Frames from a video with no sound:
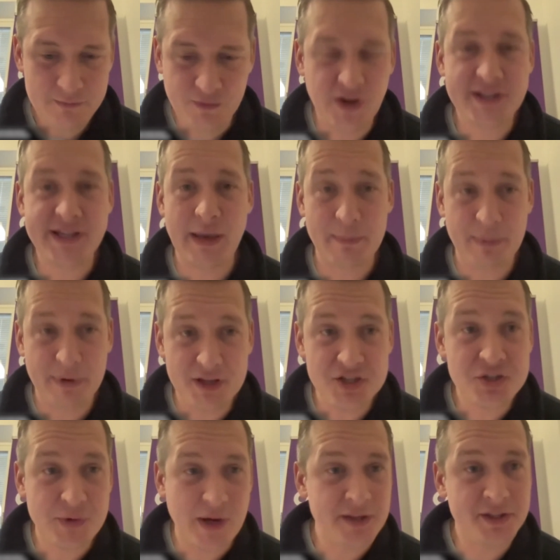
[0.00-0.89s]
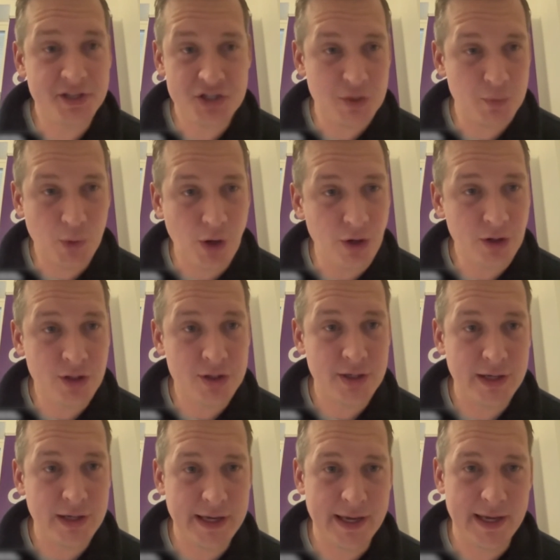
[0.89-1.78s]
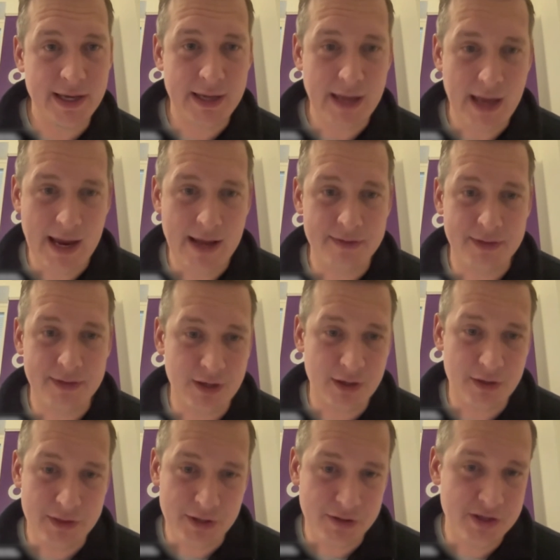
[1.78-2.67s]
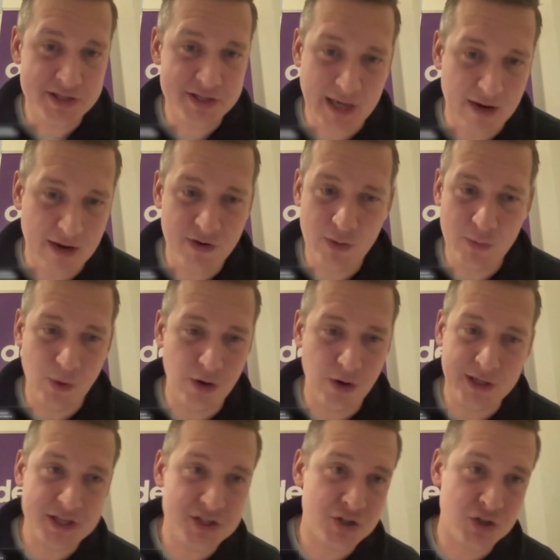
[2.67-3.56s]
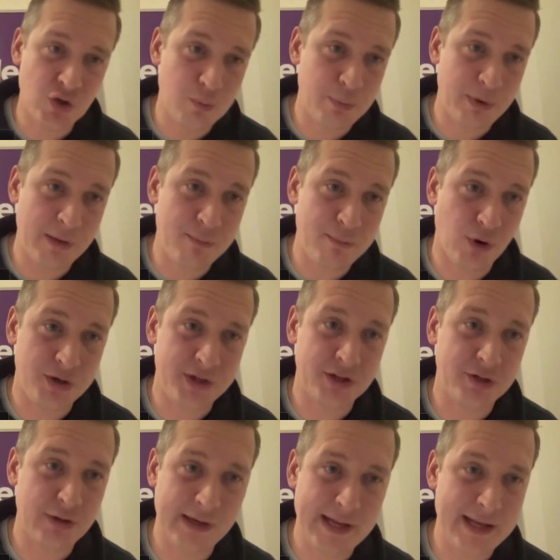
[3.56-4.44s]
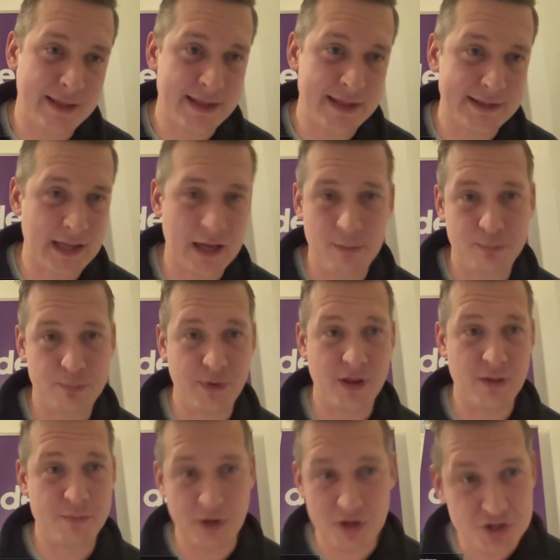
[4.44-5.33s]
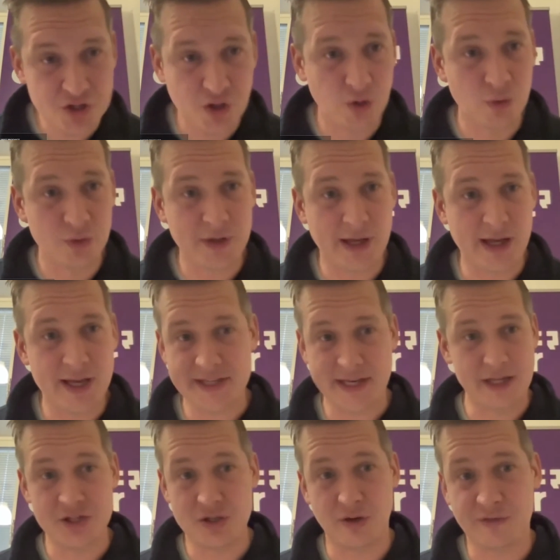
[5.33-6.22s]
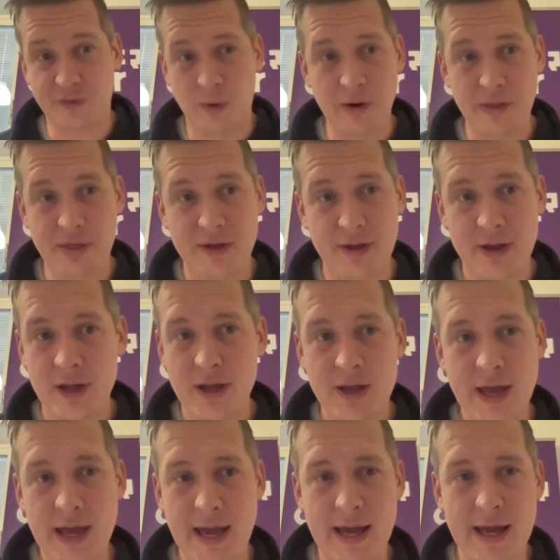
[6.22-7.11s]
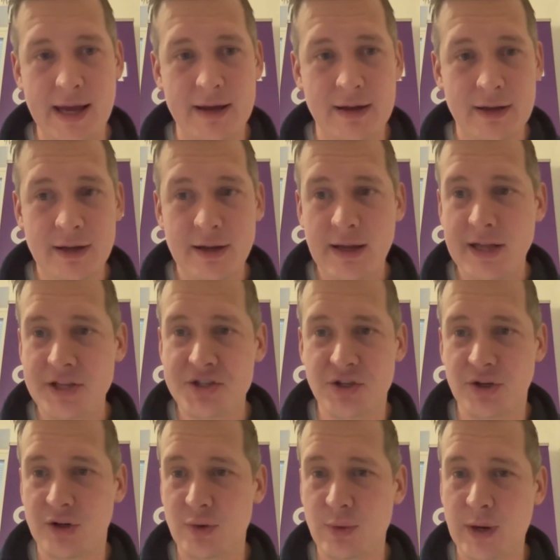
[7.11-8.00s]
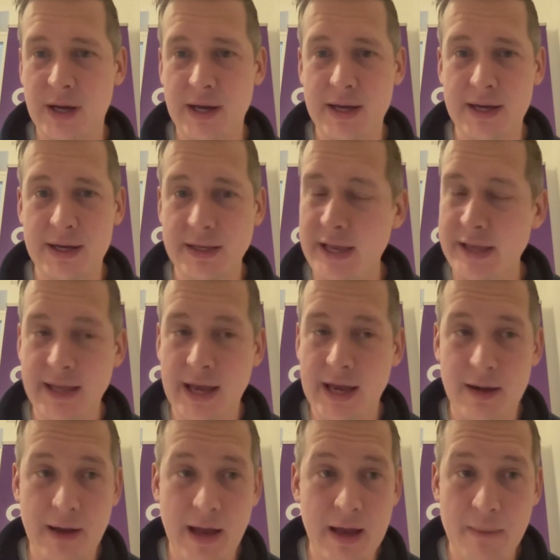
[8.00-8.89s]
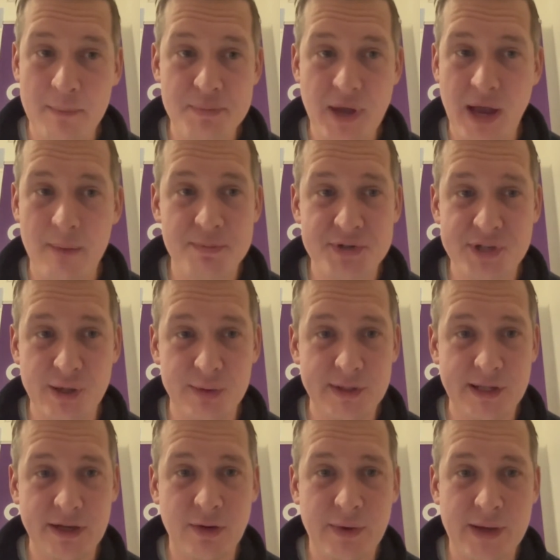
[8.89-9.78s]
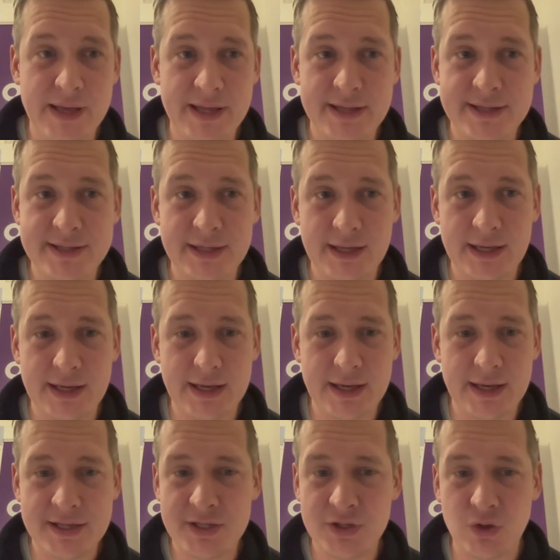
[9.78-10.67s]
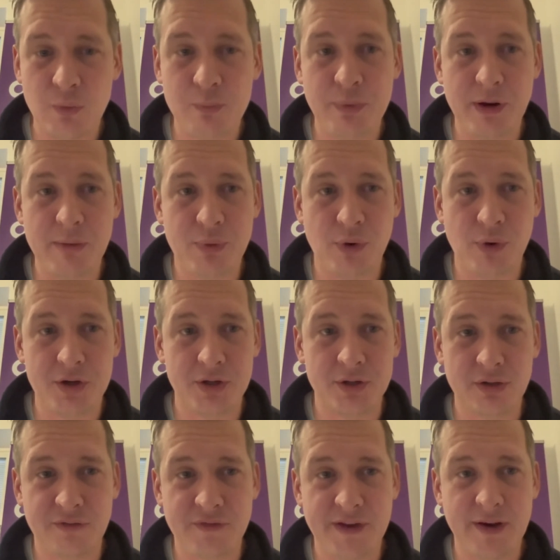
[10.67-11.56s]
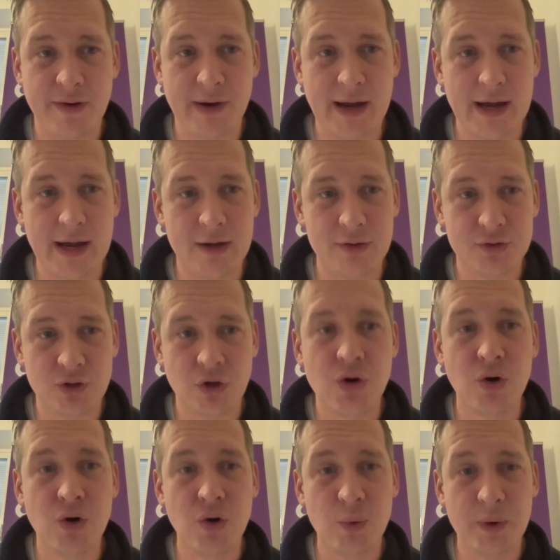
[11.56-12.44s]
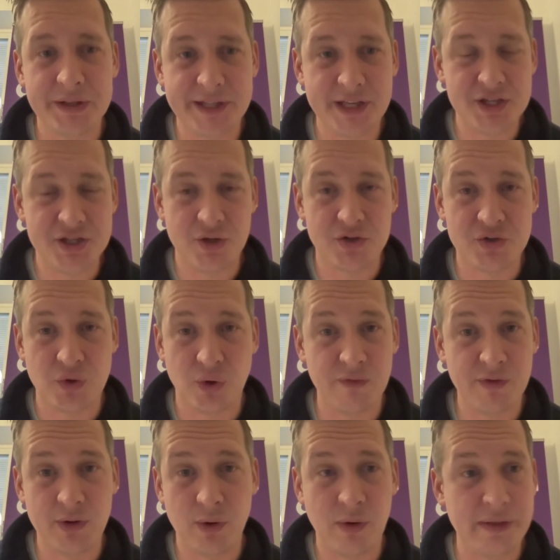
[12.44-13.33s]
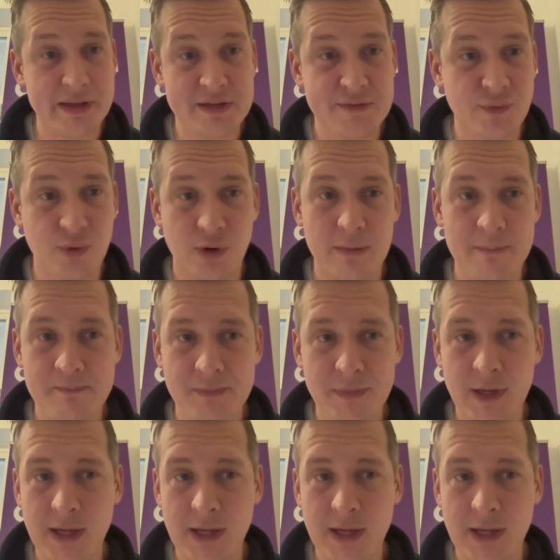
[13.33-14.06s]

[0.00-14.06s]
for example, the strategy work and the discovery work, it's super important to link that up with personas and so forth. And so, I absolutely agree. It's super important to figure out who it is you're solving all this for.